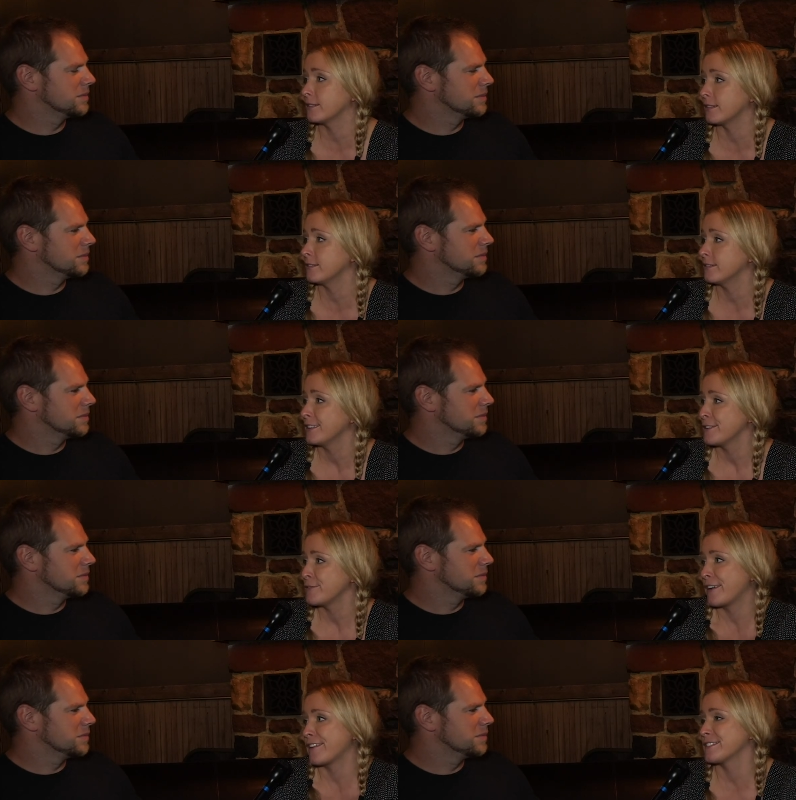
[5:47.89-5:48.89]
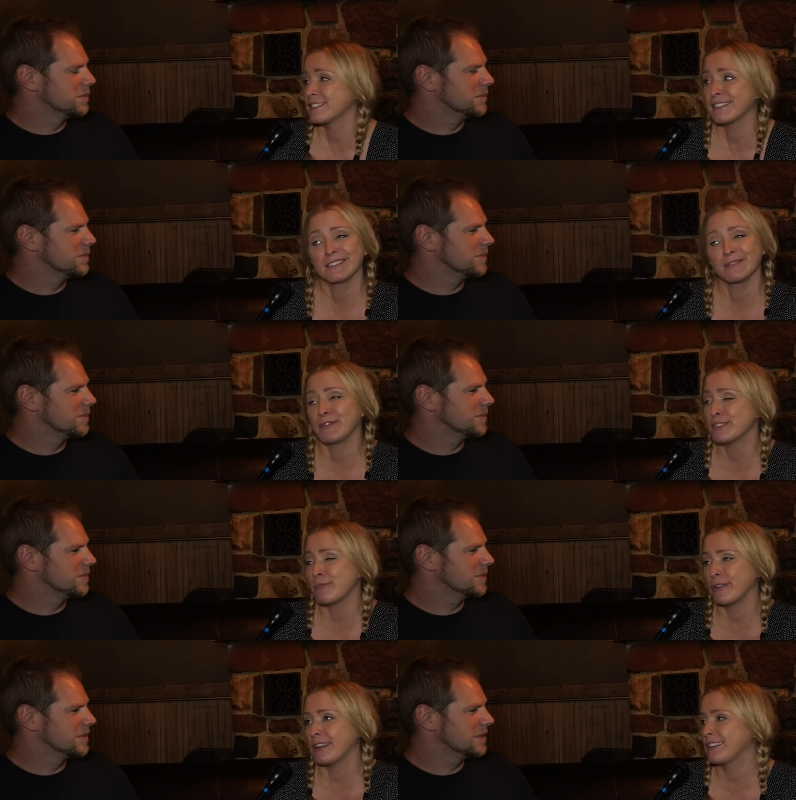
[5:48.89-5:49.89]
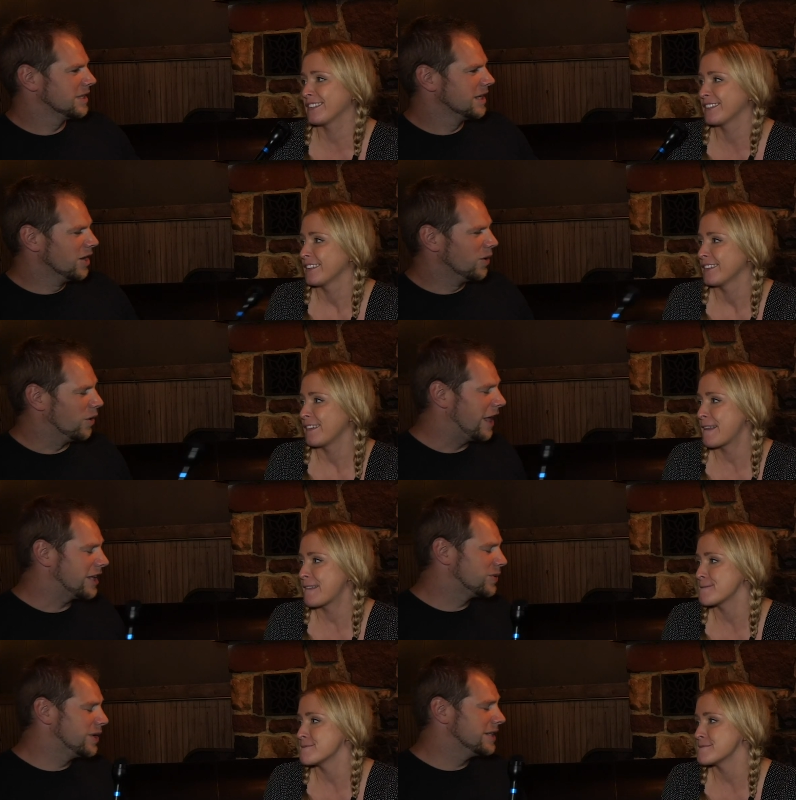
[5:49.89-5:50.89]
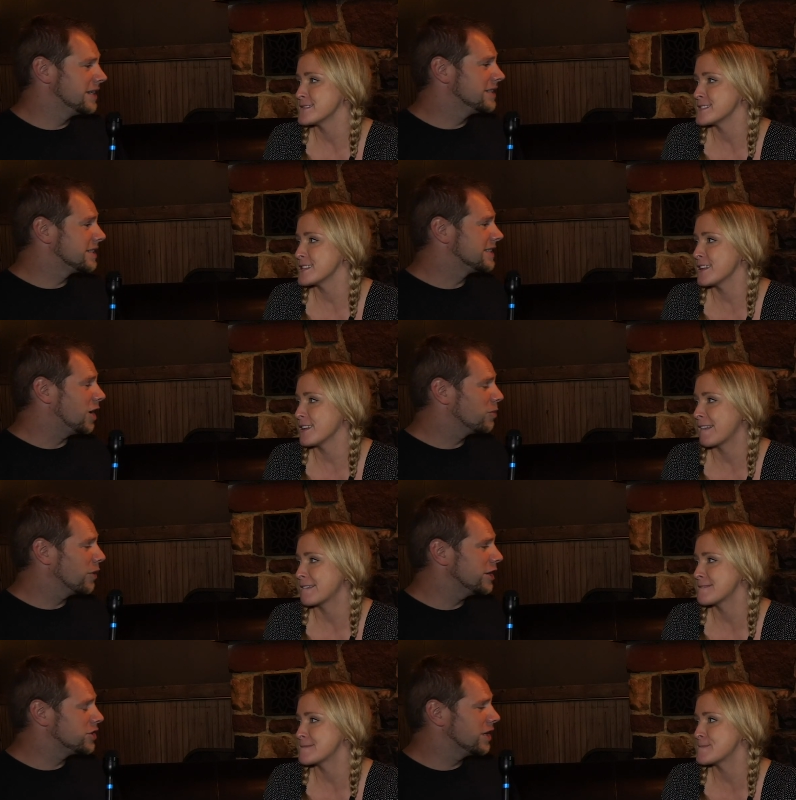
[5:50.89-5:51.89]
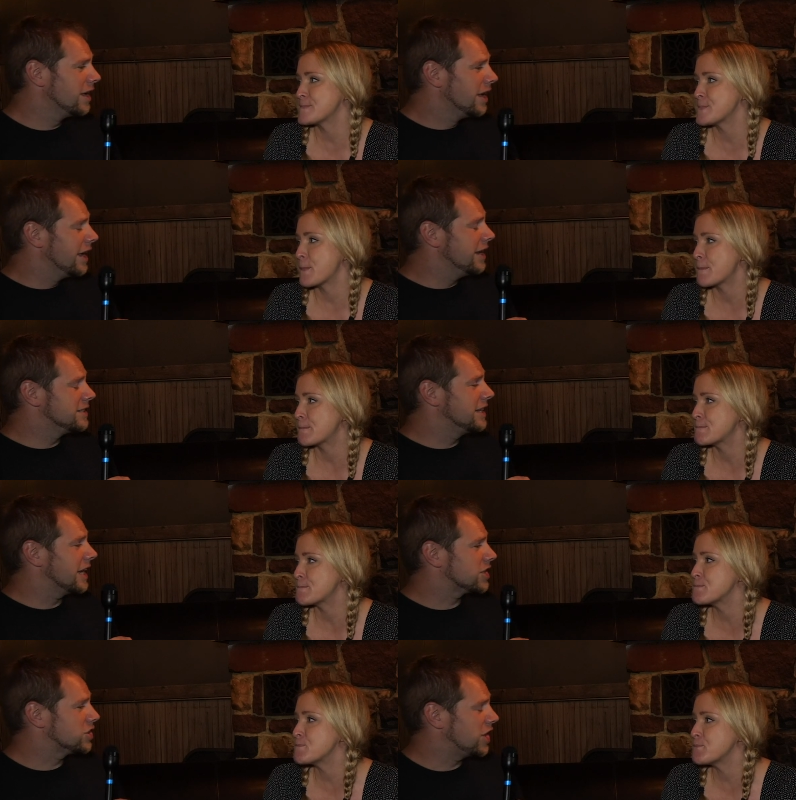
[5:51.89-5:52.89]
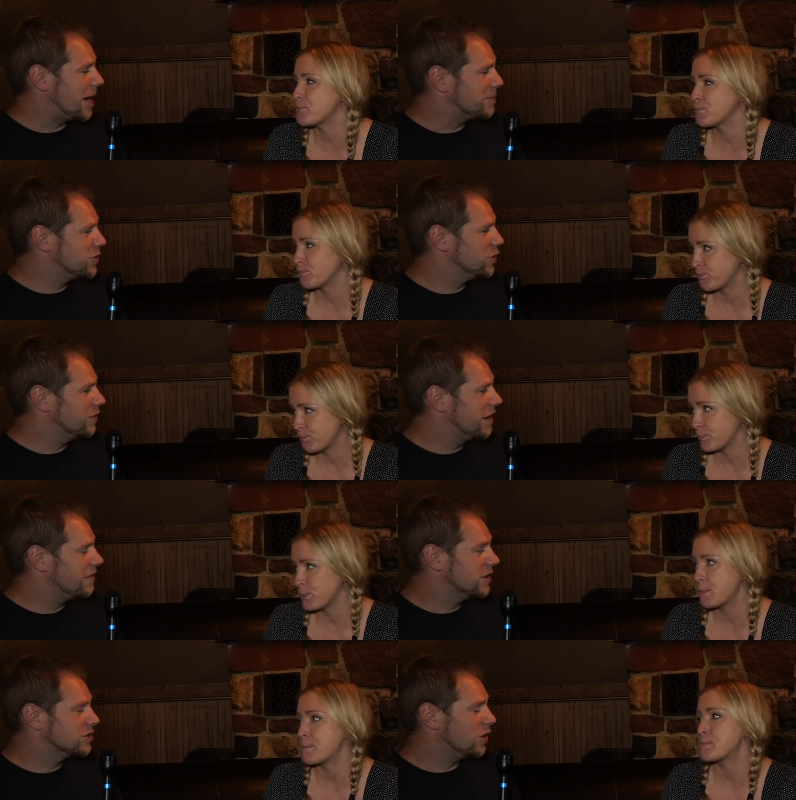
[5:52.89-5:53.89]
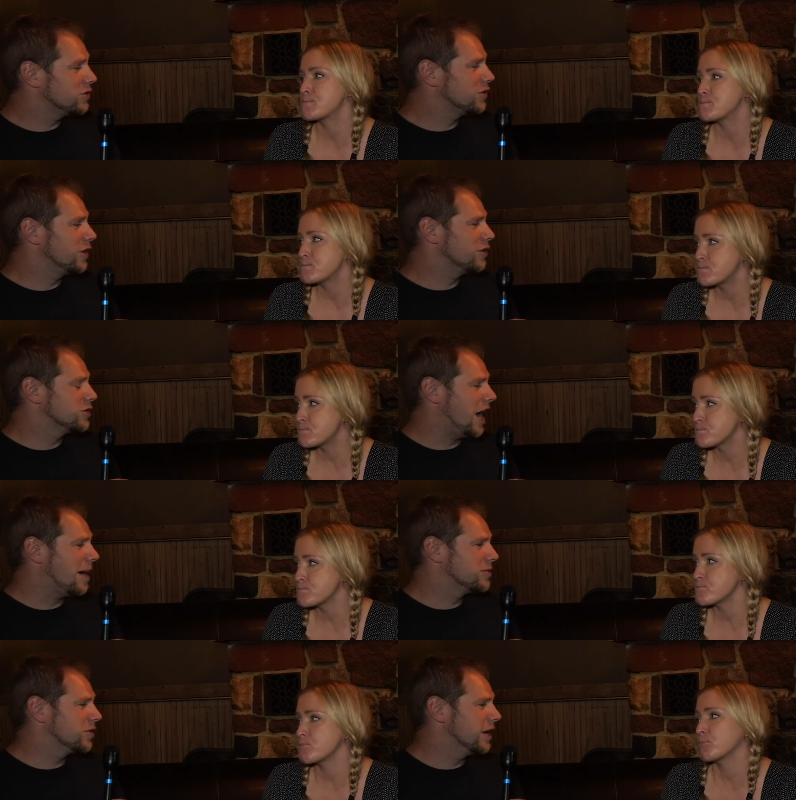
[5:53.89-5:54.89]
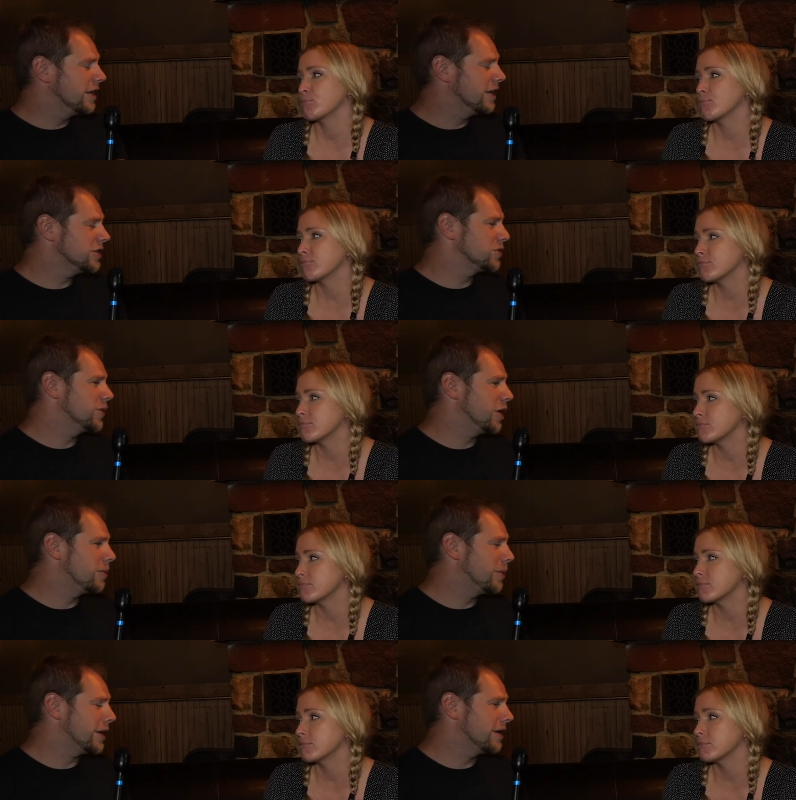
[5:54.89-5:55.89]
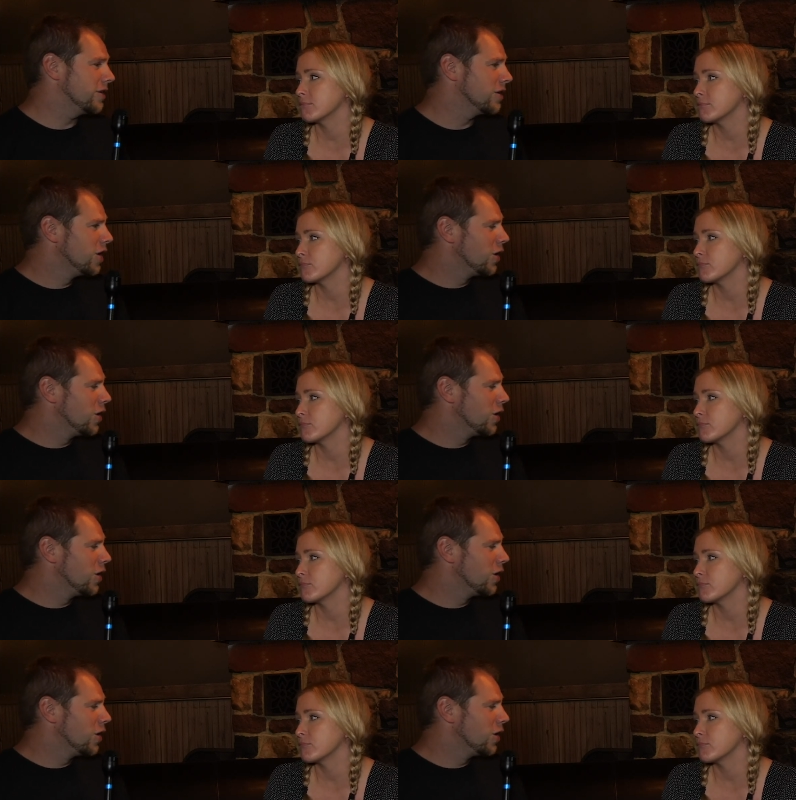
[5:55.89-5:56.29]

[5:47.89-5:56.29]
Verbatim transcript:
Speaker 1: You know, that's that's about it.
Speaker 2: Well, that's what it is. It is a celebration. It is the next chapter in your life, and it's also another chapter in the history here at Buccaneer.